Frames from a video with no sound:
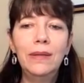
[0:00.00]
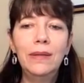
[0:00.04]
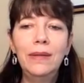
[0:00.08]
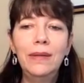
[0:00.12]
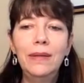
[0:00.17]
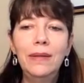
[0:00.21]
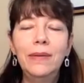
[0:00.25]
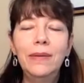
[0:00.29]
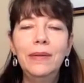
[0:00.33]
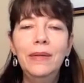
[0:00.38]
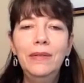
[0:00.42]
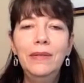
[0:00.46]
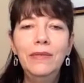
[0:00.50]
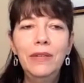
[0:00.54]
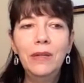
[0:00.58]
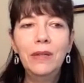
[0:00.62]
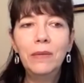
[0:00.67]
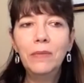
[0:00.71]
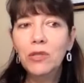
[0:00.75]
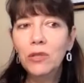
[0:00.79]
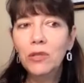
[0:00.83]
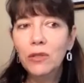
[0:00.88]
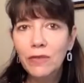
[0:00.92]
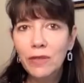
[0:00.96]
even
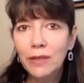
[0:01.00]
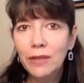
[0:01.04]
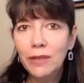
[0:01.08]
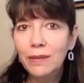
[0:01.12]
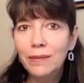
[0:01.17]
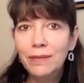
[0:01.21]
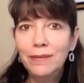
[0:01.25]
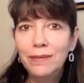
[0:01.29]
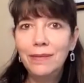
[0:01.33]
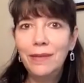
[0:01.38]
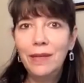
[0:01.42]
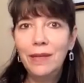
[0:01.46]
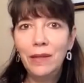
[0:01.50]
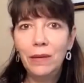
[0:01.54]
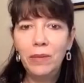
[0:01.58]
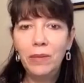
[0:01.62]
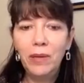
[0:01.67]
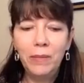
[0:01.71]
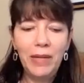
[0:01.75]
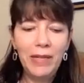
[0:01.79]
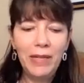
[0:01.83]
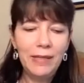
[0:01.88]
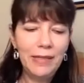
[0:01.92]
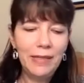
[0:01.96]
observe it a little
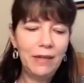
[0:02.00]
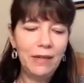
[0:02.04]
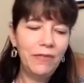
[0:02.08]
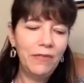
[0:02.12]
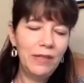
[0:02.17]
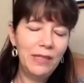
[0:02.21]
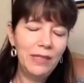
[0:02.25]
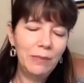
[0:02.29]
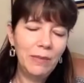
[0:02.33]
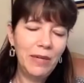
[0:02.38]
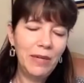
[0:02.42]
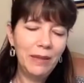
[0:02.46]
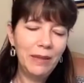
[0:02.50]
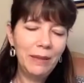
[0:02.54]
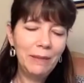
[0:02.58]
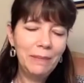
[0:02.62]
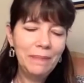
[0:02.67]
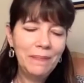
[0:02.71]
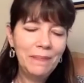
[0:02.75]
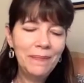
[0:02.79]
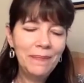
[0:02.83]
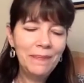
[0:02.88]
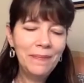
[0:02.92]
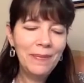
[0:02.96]
bit myself this month.
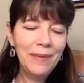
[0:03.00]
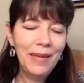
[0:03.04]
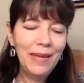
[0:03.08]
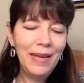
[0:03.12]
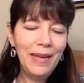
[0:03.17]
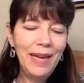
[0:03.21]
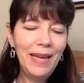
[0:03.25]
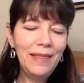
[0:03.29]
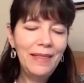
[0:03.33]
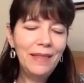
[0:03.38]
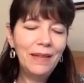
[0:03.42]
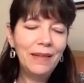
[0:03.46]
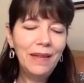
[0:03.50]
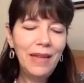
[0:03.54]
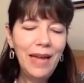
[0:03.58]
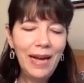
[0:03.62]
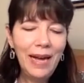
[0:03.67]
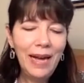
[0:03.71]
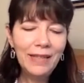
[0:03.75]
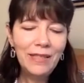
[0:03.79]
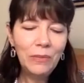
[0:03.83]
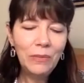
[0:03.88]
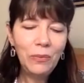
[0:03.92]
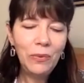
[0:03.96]
And the
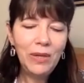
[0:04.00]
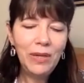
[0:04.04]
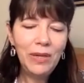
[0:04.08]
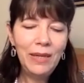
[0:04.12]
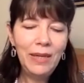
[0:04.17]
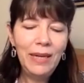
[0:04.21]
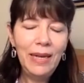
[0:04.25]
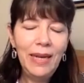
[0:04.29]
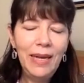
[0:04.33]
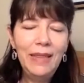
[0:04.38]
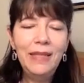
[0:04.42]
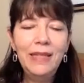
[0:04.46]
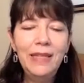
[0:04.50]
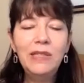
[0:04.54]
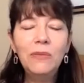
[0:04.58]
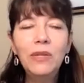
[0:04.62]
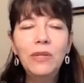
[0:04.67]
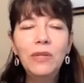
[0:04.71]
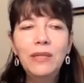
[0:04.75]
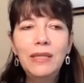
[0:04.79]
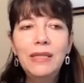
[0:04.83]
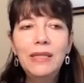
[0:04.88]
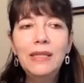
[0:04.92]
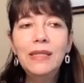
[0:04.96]
last one, and this
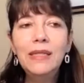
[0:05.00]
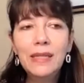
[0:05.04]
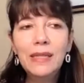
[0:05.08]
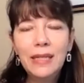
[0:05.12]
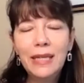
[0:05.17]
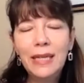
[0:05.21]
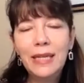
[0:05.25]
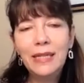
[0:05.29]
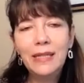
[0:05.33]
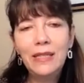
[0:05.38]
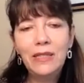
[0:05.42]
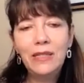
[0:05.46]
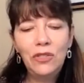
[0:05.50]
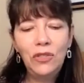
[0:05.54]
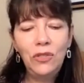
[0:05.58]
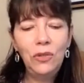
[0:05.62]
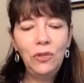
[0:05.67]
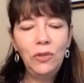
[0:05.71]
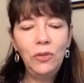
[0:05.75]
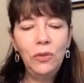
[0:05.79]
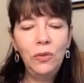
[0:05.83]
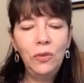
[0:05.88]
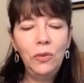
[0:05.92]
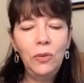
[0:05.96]
one is linked
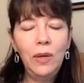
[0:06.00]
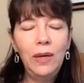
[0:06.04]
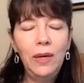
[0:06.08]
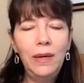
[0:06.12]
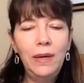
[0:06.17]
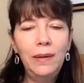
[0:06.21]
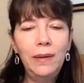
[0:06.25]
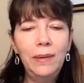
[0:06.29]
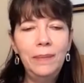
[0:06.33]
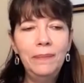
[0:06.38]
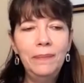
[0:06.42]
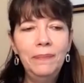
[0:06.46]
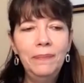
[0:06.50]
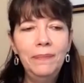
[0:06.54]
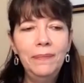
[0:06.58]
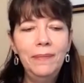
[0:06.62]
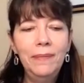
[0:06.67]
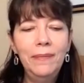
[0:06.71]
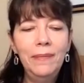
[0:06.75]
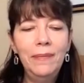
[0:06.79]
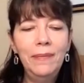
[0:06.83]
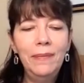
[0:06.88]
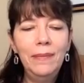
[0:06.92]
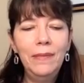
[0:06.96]
to
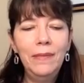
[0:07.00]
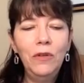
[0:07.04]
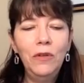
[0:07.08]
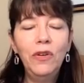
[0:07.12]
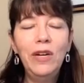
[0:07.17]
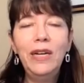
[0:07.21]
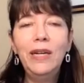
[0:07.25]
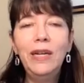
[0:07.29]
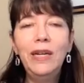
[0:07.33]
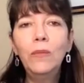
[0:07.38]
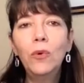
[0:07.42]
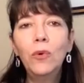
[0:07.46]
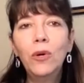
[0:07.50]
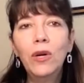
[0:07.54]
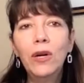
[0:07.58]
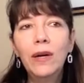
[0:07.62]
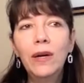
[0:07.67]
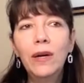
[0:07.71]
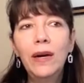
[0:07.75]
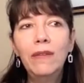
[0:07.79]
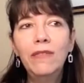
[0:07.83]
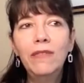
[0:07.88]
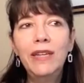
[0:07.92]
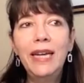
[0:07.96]
creating
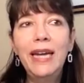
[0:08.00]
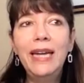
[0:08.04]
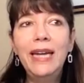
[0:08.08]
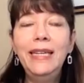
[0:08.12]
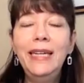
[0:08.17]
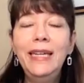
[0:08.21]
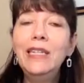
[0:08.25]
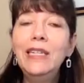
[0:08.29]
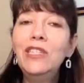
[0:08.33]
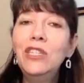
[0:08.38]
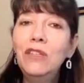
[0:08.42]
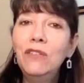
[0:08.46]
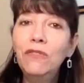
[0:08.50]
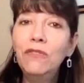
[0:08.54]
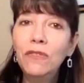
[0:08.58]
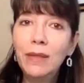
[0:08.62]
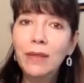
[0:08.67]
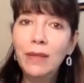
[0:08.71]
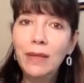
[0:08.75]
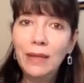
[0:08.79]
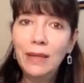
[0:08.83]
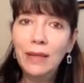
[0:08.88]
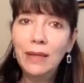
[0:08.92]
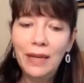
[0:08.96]
more of an ADHD
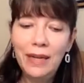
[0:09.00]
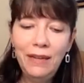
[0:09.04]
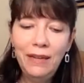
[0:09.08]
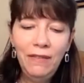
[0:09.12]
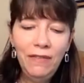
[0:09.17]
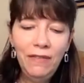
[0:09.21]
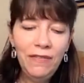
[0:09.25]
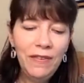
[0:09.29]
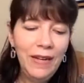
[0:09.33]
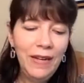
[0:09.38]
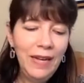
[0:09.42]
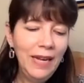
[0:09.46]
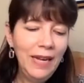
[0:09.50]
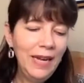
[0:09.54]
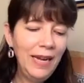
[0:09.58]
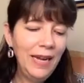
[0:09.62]
friendly life.